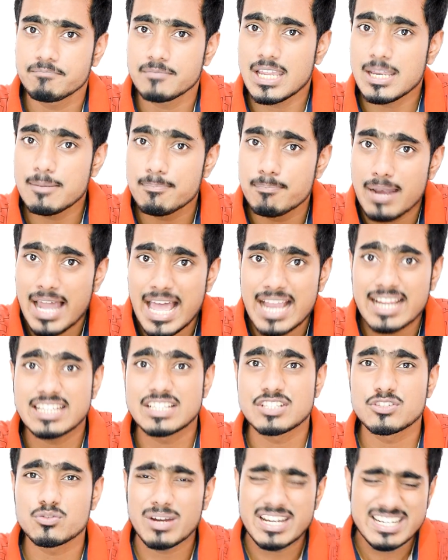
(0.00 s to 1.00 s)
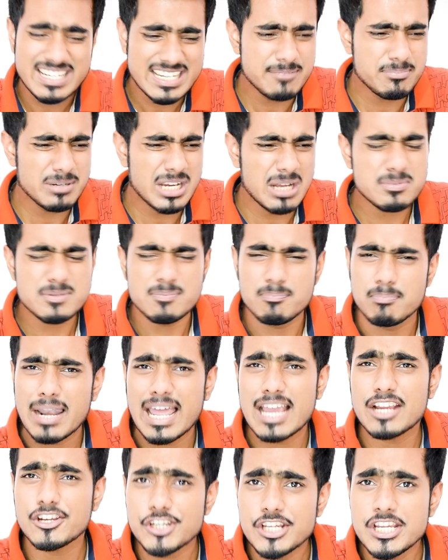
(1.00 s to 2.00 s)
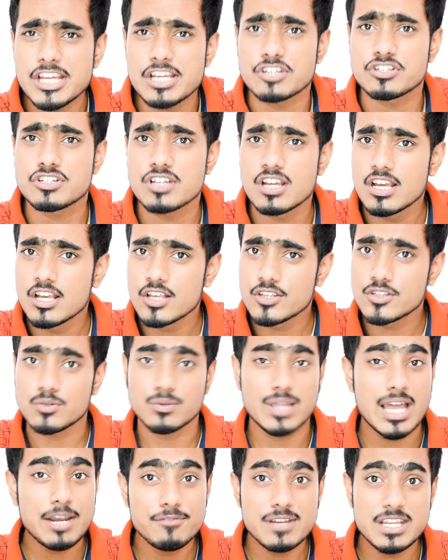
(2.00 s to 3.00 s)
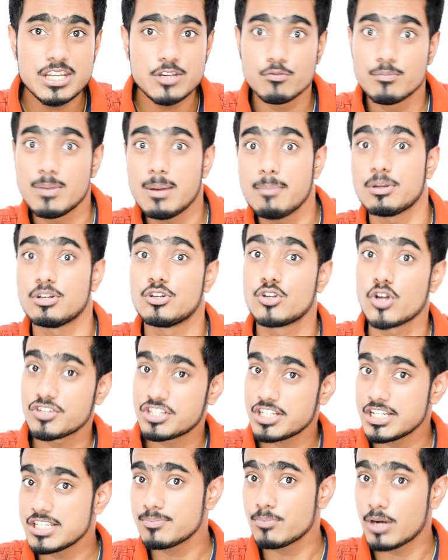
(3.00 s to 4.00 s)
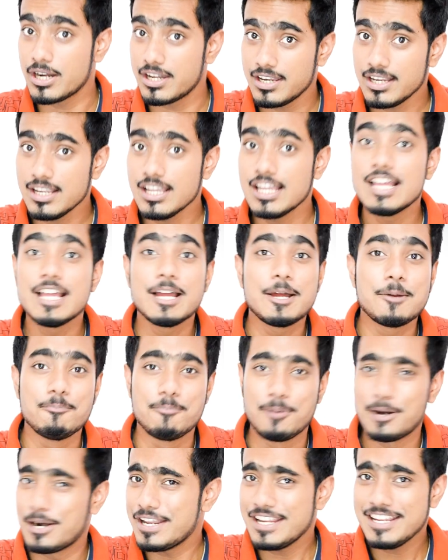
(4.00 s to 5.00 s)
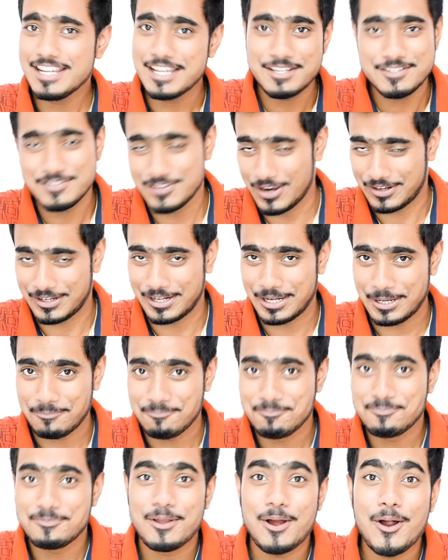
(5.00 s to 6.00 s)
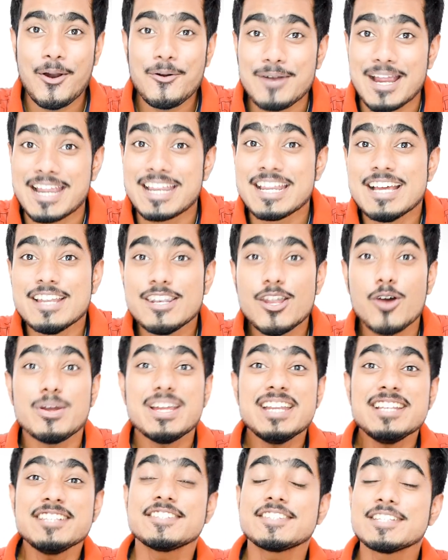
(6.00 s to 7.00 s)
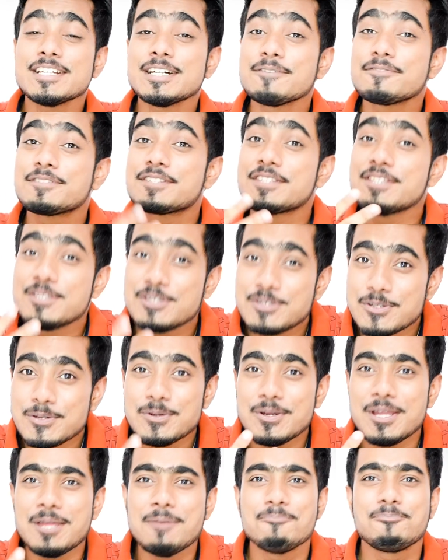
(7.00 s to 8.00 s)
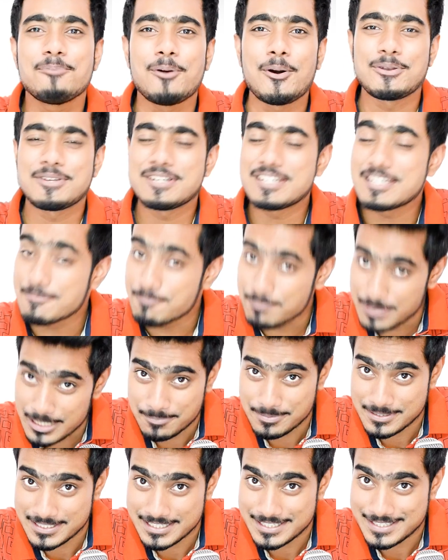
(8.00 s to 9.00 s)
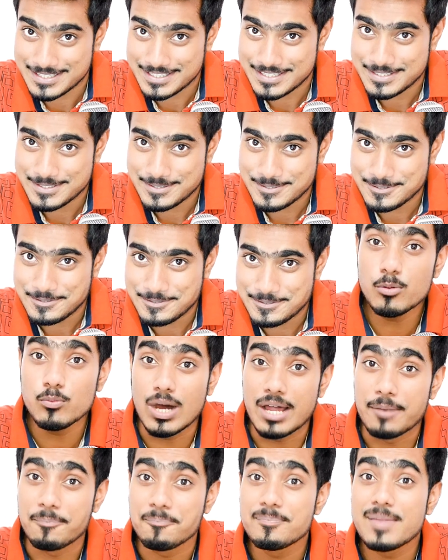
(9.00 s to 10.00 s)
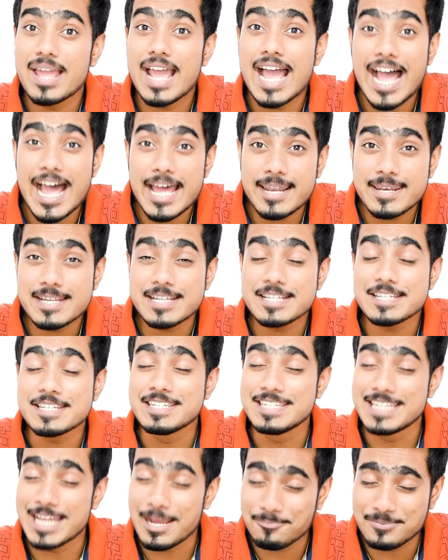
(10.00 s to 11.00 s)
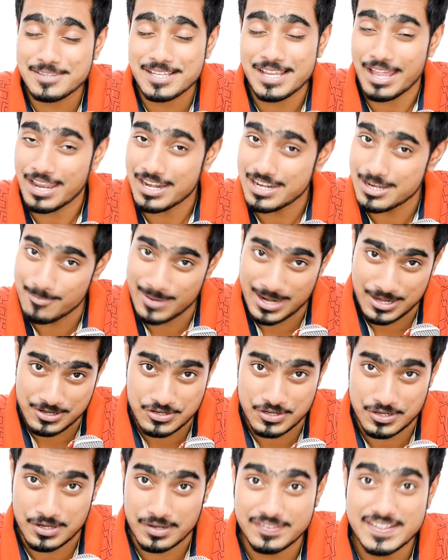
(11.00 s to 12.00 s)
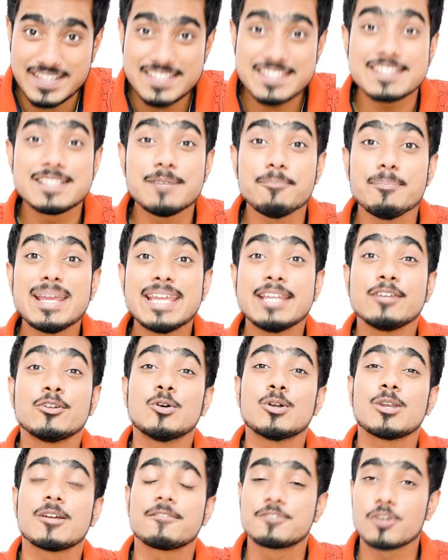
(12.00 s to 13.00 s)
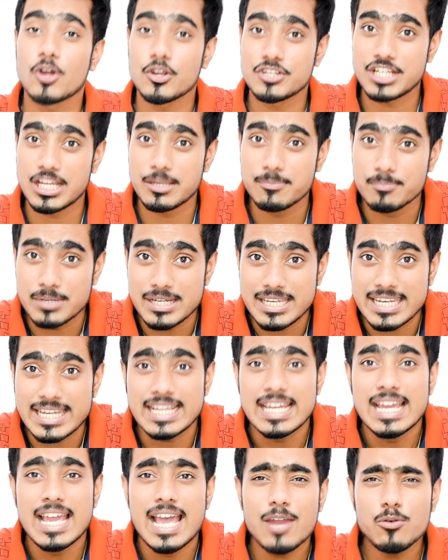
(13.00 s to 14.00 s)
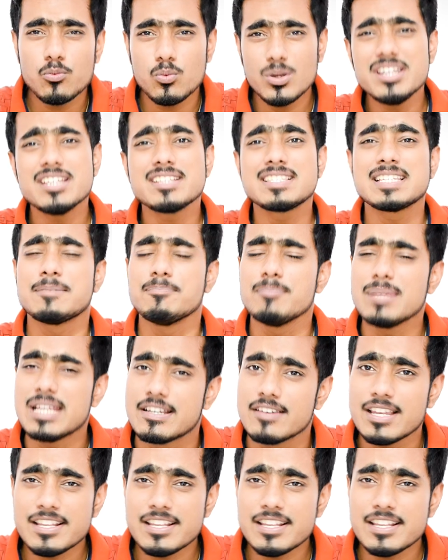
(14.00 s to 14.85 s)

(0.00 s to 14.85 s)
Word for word: It blackens, right? It becomes blackish. So that way you remember dodging is brightening, burning is darkening. Alright, now it serves two important purposes. One, adding depth and dimension. This is the main goal of dodging and burning and what does it mean?